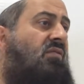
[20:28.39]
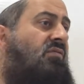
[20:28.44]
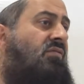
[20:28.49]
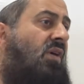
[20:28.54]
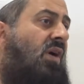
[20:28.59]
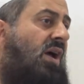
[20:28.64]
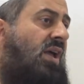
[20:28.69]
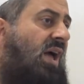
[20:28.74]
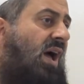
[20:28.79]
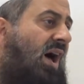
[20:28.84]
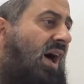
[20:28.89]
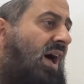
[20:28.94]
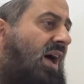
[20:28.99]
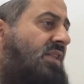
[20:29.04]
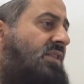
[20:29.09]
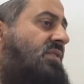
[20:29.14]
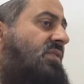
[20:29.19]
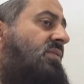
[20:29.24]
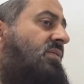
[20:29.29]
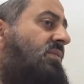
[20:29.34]

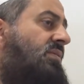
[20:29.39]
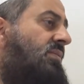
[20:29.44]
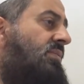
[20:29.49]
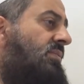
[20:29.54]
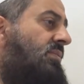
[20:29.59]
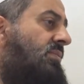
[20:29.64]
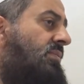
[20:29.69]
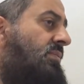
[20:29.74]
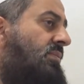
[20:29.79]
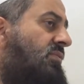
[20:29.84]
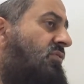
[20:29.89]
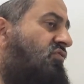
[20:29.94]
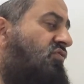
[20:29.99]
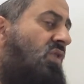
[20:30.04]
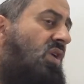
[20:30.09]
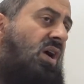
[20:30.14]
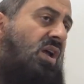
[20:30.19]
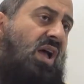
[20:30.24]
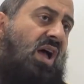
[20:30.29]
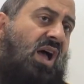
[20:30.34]

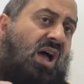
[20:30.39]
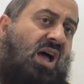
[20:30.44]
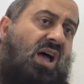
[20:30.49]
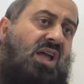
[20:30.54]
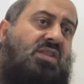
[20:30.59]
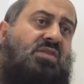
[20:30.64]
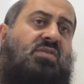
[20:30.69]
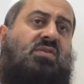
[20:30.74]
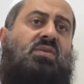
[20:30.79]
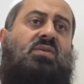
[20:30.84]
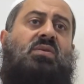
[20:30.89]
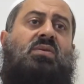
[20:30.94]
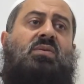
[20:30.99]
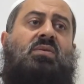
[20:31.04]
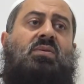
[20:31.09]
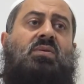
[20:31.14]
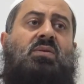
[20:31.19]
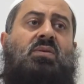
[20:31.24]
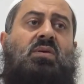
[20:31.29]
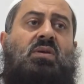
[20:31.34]
Try
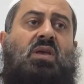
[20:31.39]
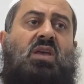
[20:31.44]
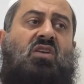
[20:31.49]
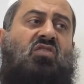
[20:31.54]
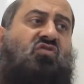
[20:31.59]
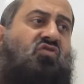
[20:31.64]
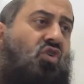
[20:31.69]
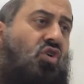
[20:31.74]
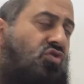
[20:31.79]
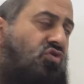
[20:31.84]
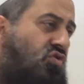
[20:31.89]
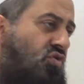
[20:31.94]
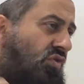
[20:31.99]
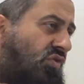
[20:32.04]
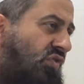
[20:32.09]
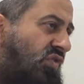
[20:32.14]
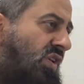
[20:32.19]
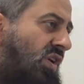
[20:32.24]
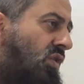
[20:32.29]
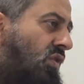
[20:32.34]
hard,
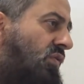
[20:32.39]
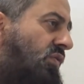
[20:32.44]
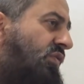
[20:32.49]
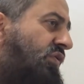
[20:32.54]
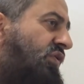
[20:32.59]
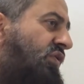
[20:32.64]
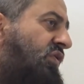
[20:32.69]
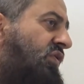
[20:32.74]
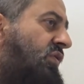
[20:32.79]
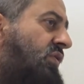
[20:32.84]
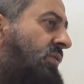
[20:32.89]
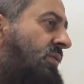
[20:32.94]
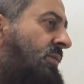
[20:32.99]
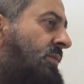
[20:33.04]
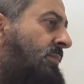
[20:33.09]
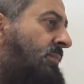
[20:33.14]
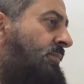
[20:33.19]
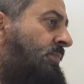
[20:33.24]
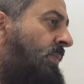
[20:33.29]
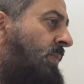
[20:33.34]
exert
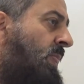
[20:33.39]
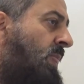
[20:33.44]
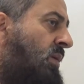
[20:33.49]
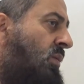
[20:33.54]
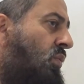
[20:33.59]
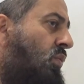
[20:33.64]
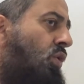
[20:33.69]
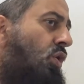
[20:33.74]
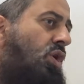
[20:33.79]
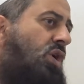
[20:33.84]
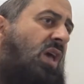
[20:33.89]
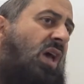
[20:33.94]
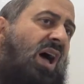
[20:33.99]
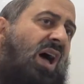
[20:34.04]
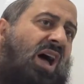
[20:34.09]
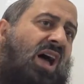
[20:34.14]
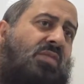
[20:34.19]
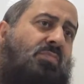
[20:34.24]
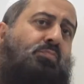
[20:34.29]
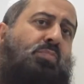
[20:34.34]
yourselves,
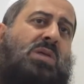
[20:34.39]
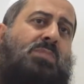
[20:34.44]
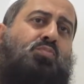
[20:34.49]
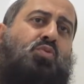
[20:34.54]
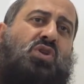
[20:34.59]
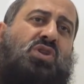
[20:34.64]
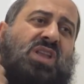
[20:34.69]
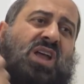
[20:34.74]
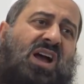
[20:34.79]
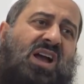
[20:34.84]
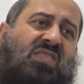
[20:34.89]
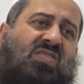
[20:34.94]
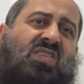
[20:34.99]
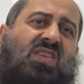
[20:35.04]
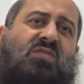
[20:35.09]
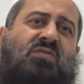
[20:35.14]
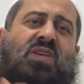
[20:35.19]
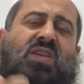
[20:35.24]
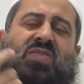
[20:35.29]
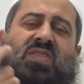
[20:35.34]
work hard, be
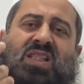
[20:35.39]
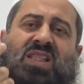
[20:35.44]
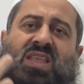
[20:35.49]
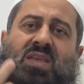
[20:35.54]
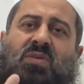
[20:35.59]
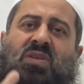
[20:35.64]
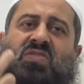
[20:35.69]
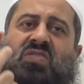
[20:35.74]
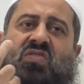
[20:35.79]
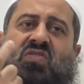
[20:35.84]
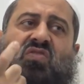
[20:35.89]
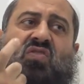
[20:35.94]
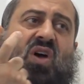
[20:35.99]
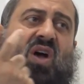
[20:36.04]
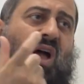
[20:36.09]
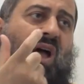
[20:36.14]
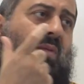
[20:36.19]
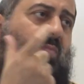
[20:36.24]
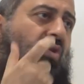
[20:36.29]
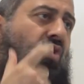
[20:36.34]
productive in the
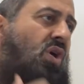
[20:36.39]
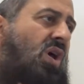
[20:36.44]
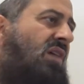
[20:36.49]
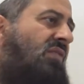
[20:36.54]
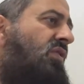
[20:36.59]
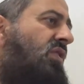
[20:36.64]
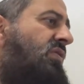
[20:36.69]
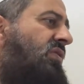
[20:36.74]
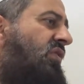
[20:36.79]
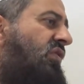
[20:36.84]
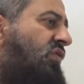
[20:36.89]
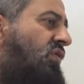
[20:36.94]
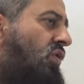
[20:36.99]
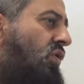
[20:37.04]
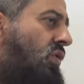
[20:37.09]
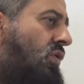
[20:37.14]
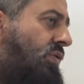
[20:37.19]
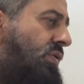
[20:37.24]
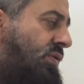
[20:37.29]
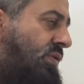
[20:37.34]
limited time you
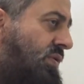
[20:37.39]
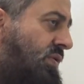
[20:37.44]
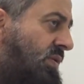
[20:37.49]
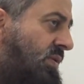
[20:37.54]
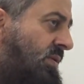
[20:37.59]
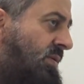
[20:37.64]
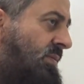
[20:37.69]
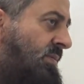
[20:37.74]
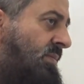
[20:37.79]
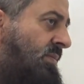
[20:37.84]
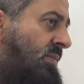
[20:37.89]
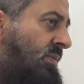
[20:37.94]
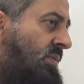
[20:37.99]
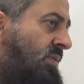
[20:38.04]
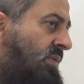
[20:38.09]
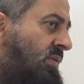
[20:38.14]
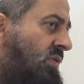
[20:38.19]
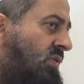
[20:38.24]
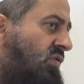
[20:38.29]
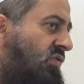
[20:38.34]
have on this
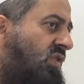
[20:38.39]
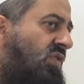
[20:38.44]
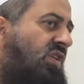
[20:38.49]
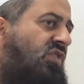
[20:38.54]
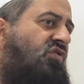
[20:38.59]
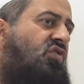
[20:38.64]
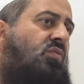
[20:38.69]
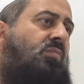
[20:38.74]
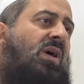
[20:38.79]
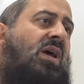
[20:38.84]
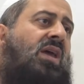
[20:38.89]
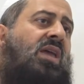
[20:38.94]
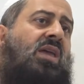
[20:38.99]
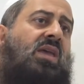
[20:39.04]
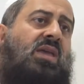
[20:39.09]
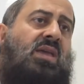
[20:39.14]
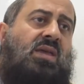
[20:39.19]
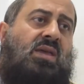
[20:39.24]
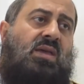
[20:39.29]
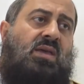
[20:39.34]
earth so
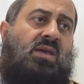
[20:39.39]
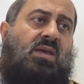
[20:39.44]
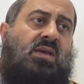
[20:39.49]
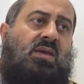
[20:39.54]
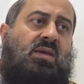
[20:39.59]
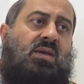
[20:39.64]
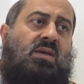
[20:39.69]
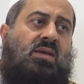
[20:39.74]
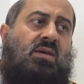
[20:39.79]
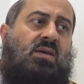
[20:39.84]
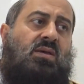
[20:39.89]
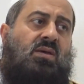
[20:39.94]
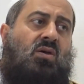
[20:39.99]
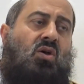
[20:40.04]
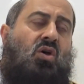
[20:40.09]
that you may